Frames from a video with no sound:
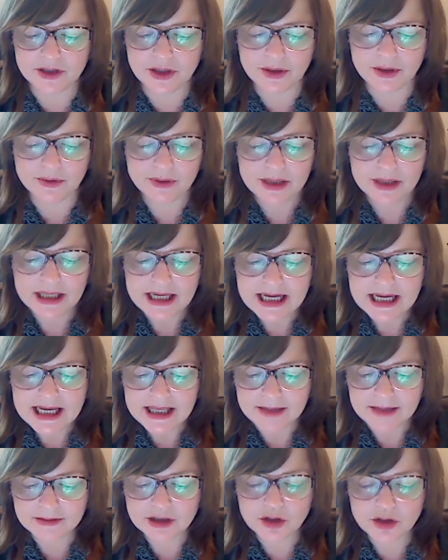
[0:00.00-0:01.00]
There was
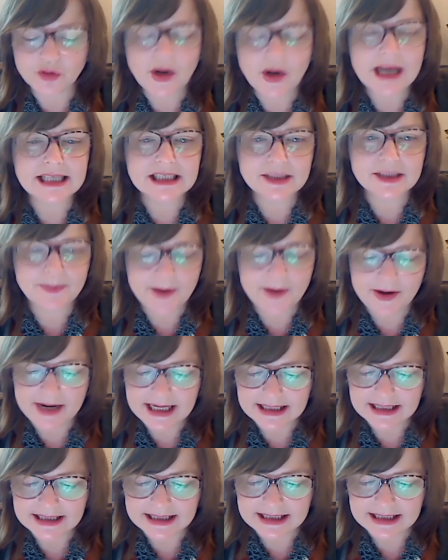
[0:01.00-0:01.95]
great spirit